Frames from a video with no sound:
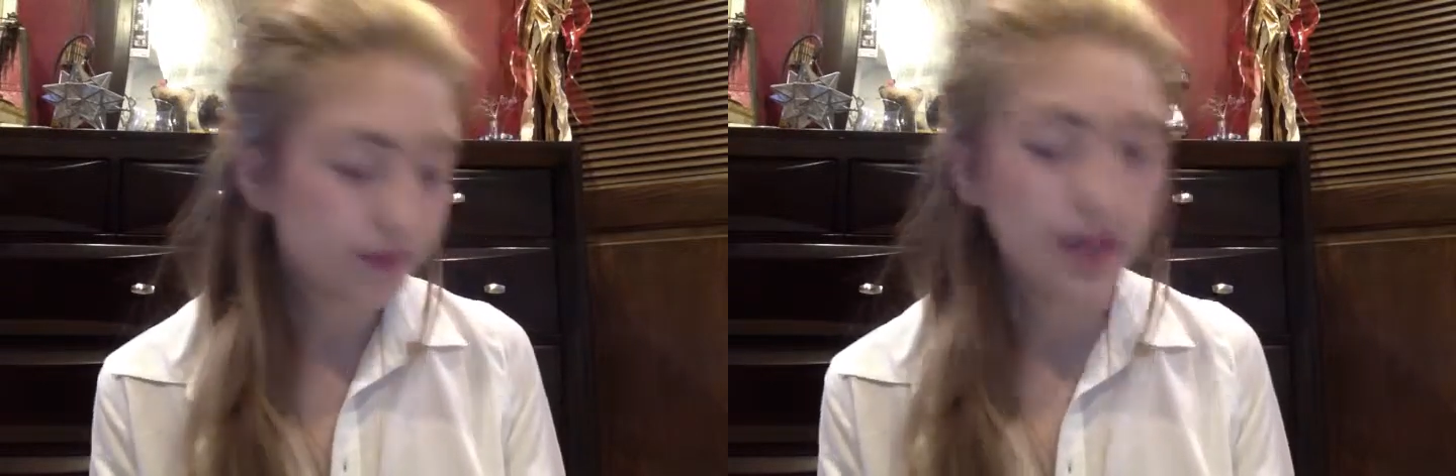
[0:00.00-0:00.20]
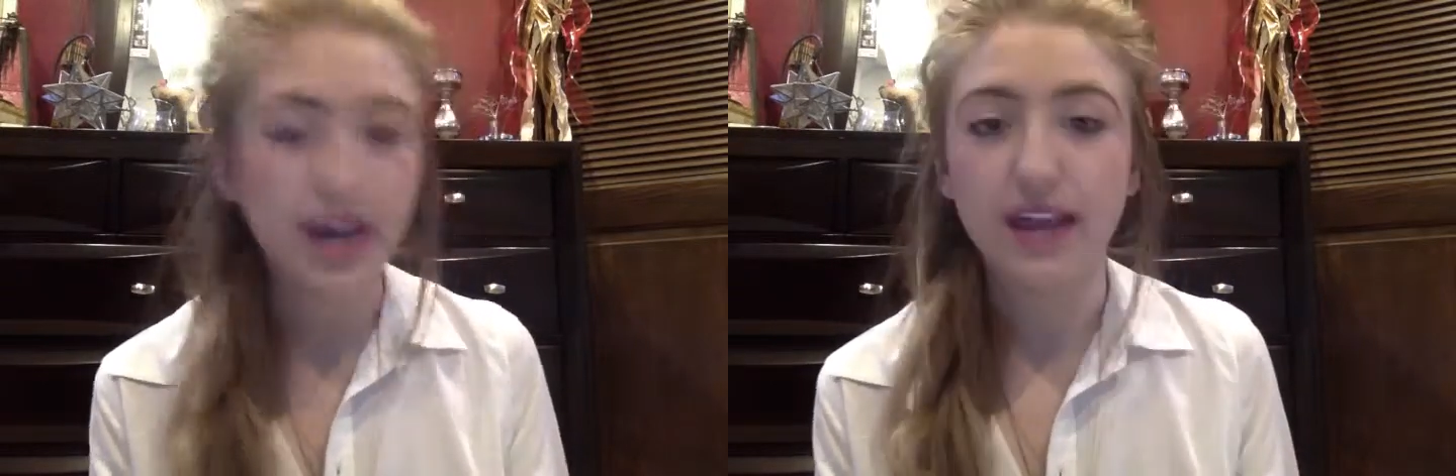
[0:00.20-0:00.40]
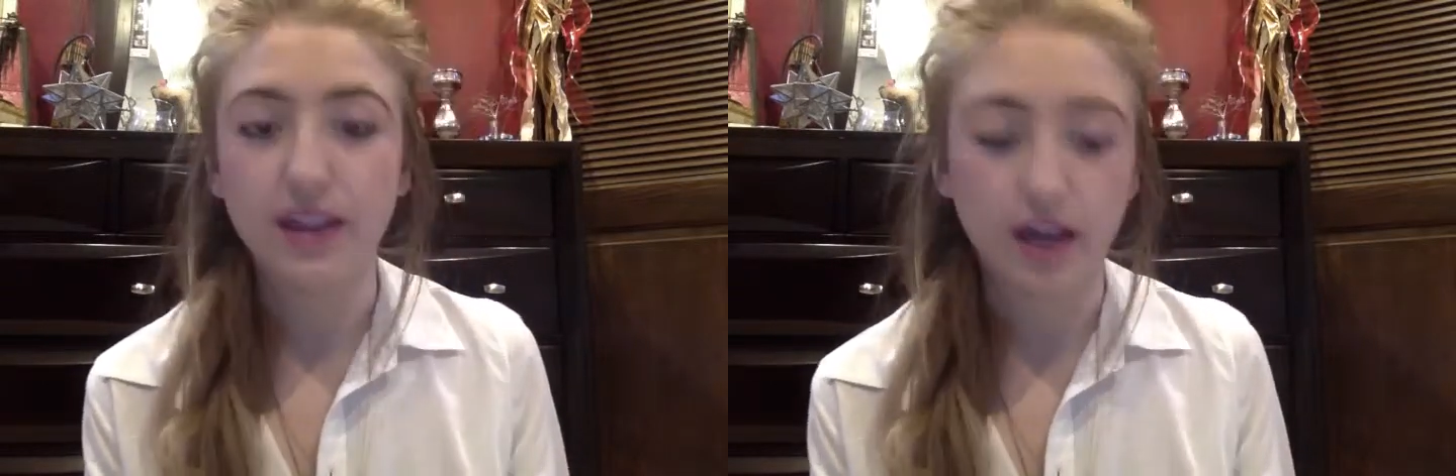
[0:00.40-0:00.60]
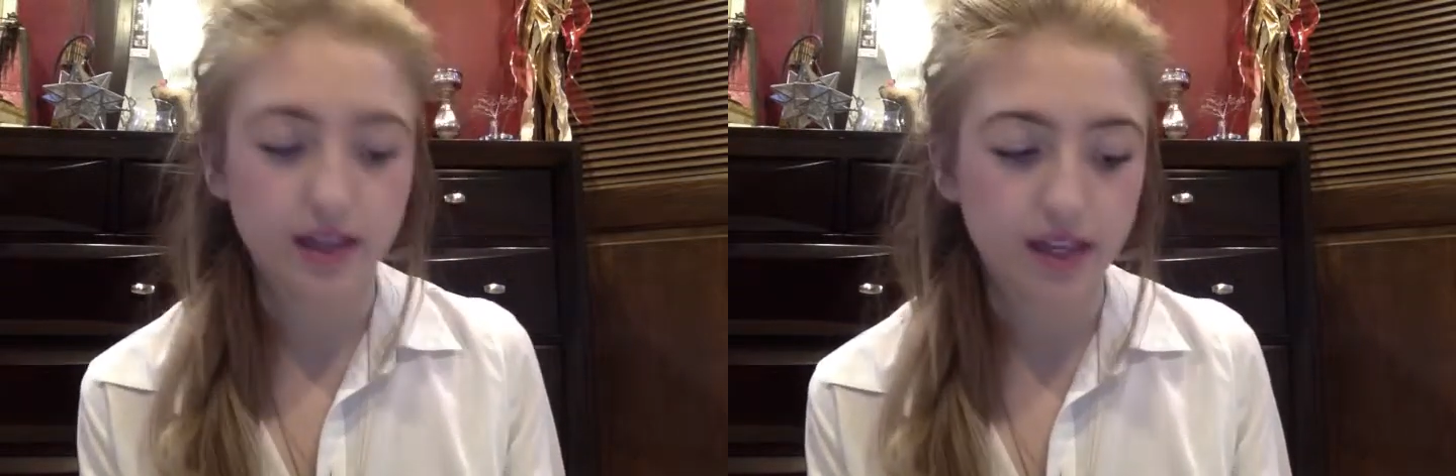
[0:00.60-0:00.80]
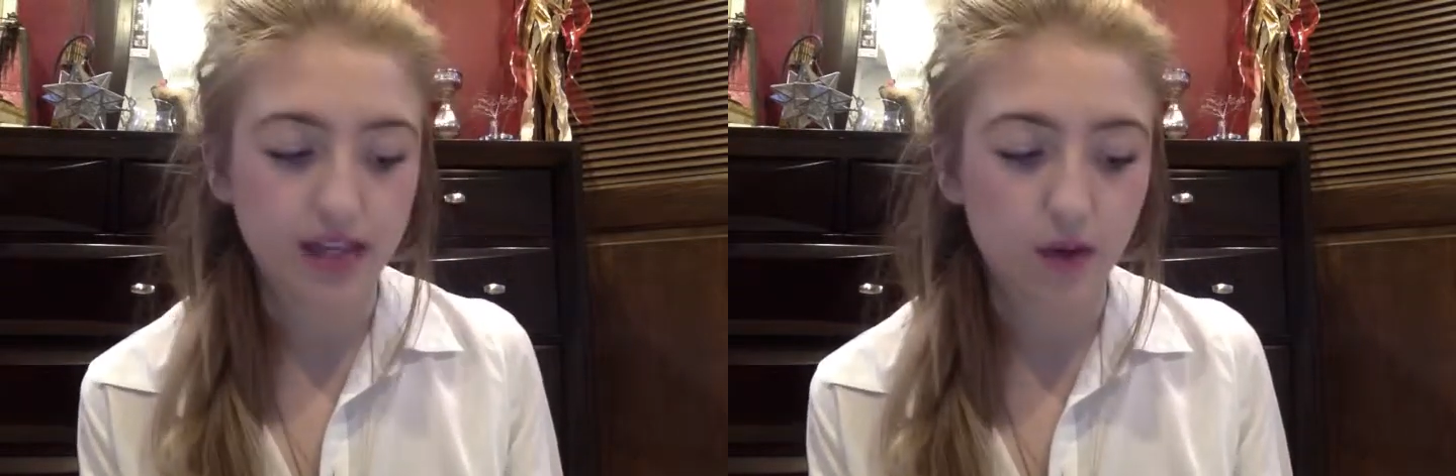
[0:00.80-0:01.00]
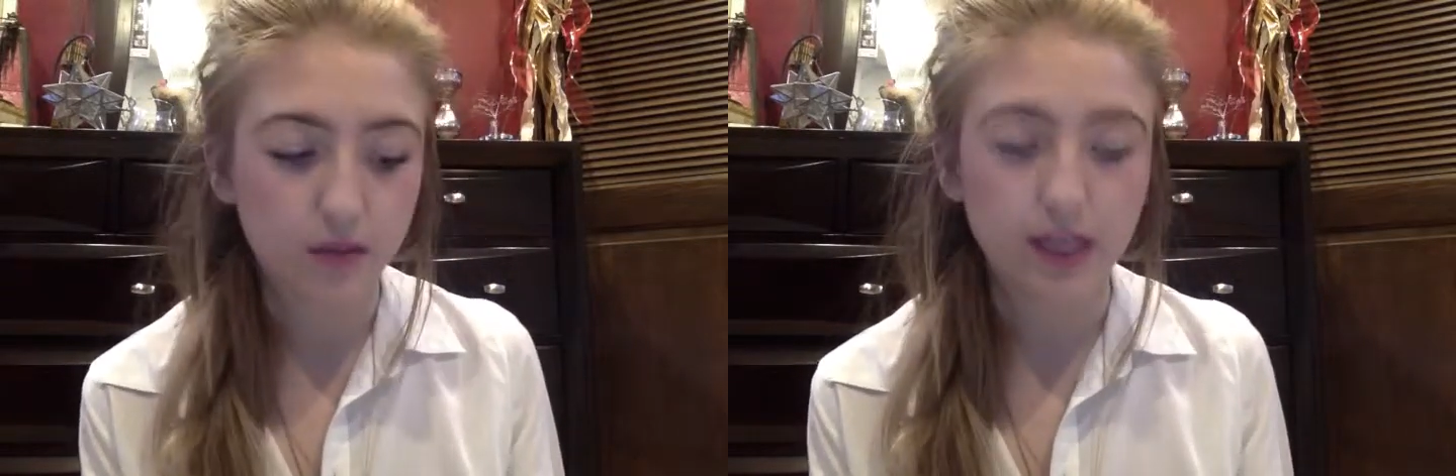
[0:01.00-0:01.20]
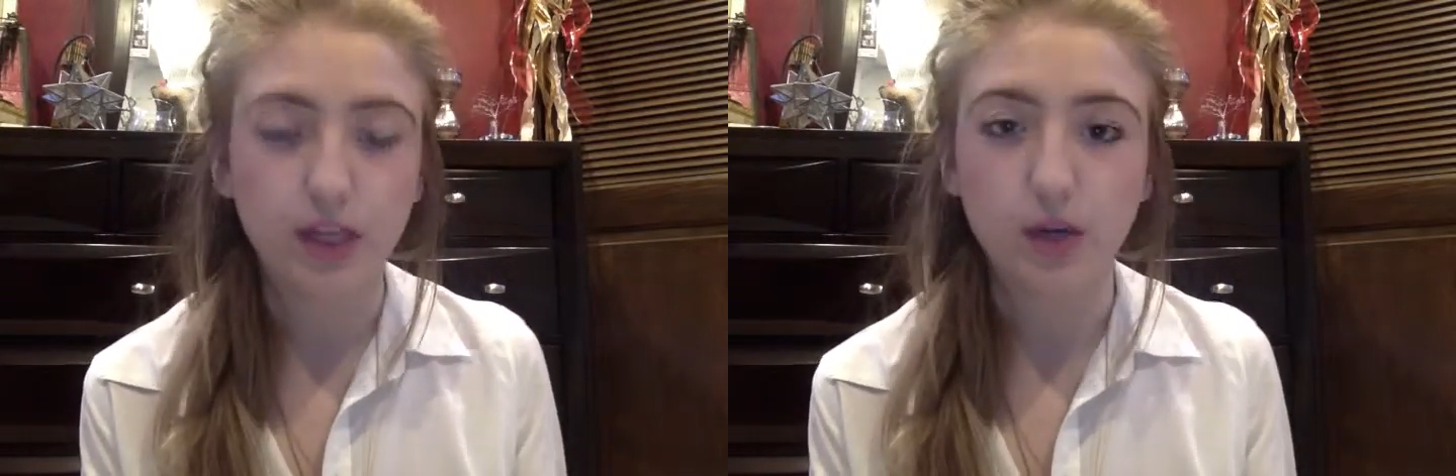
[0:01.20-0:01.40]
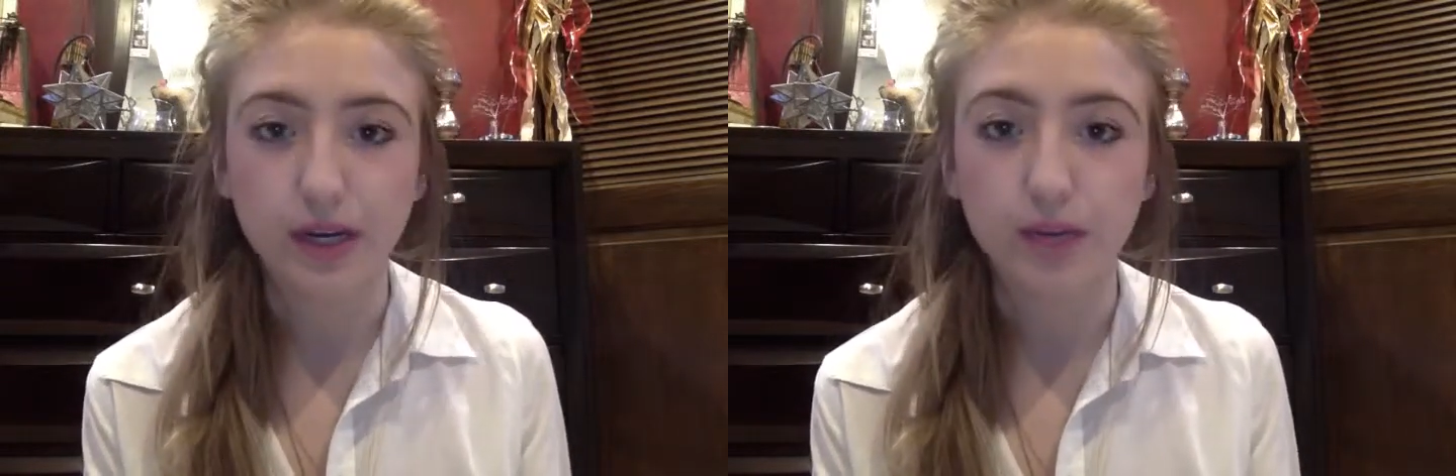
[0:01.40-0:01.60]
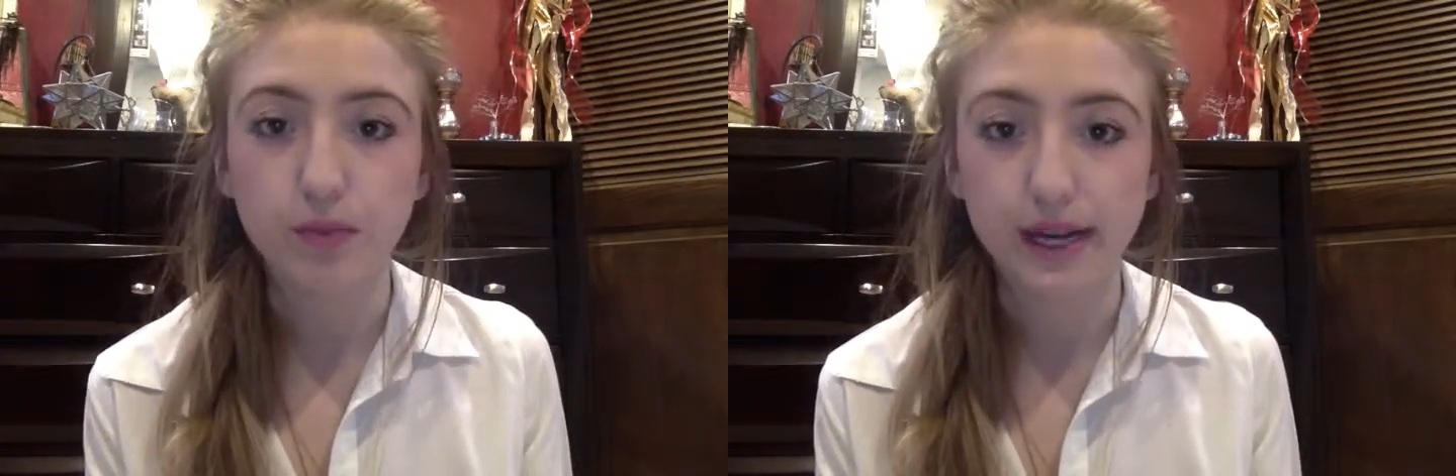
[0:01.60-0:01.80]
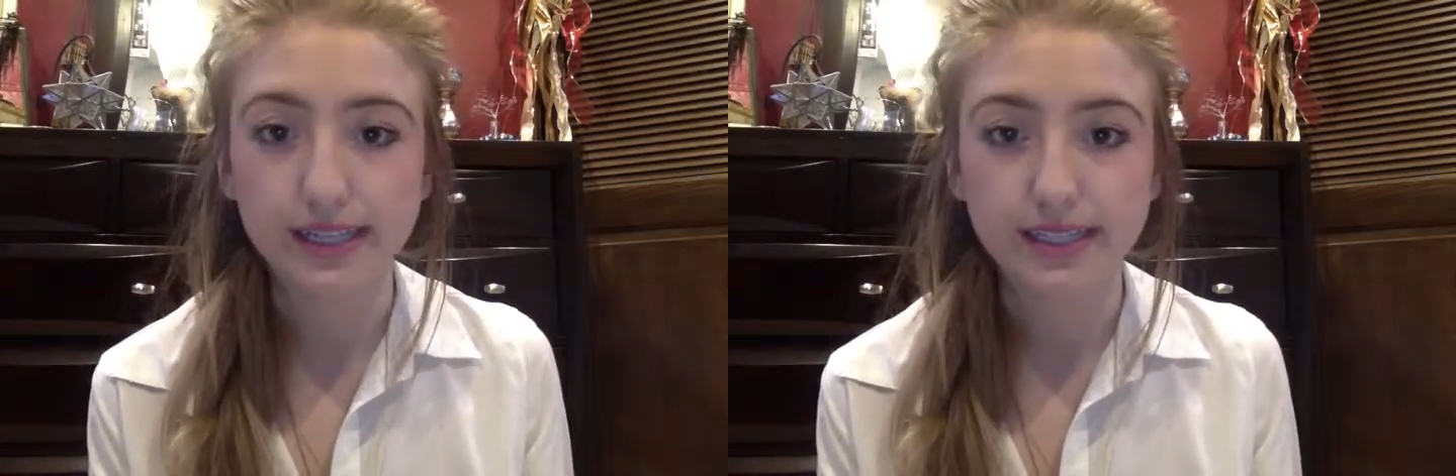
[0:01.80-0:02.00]
And I thought that that would be a good way to
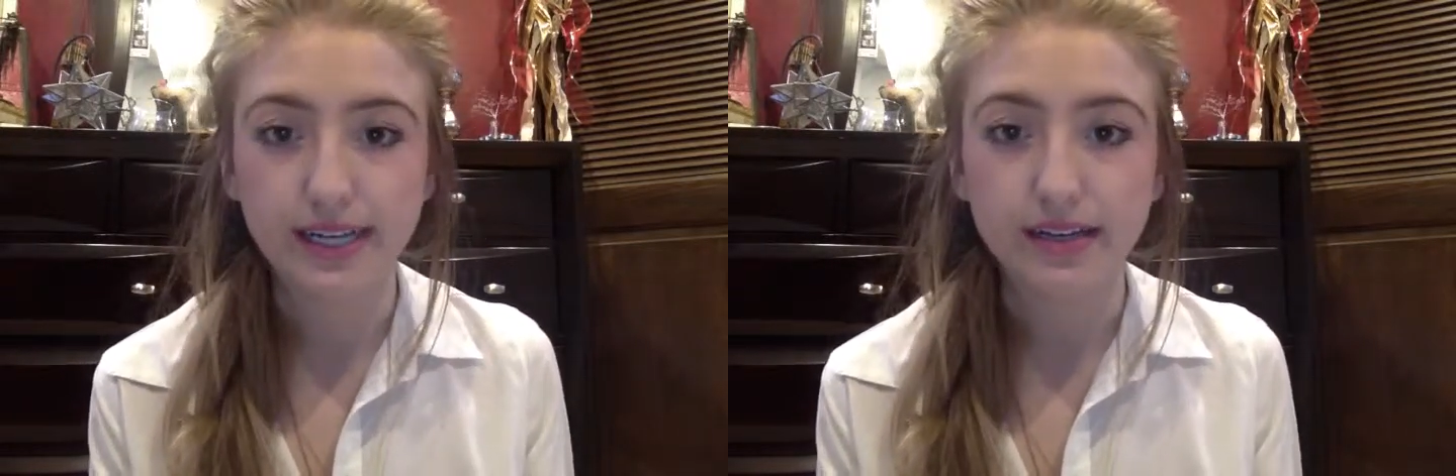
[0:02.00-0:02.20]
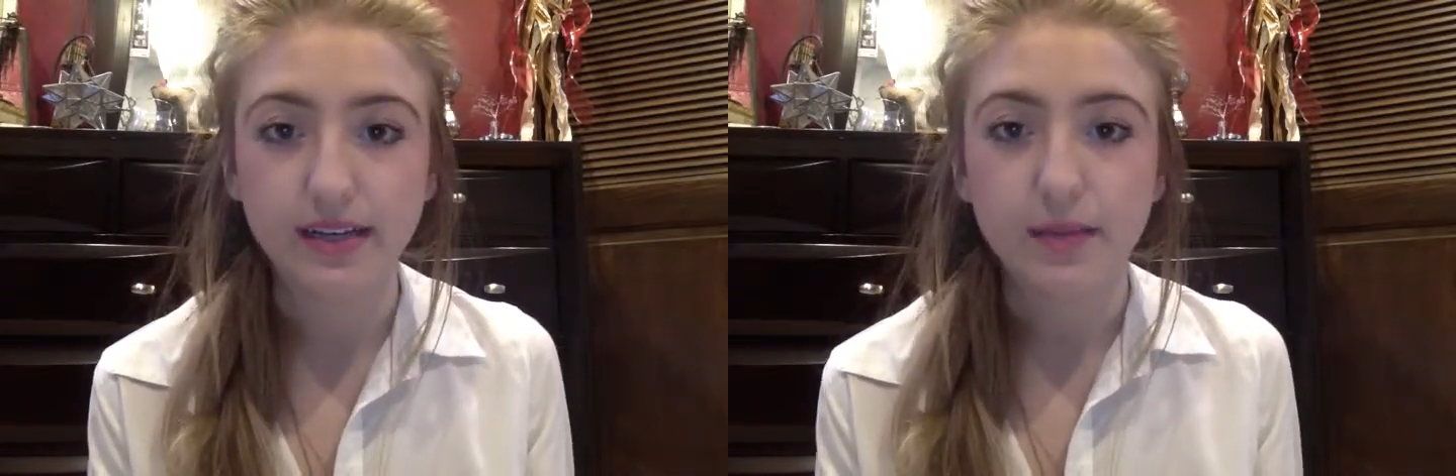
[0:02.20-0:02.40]
price it,